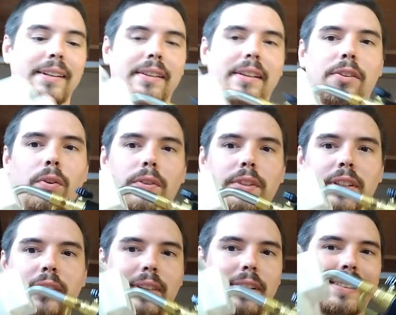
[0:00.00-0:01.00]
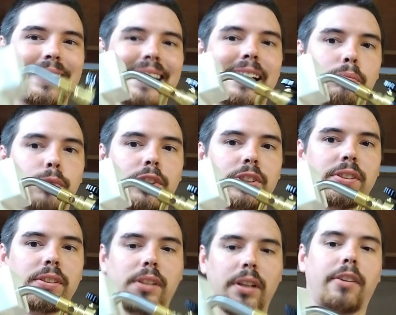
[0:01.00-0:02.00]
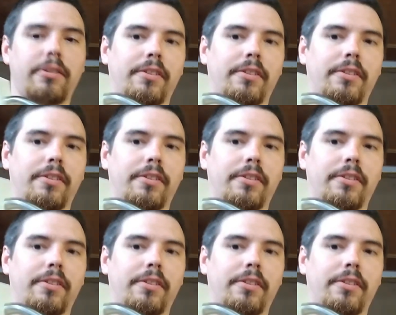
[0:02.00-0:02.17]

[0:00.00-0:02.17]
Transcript: that's holding this a lot more stiff.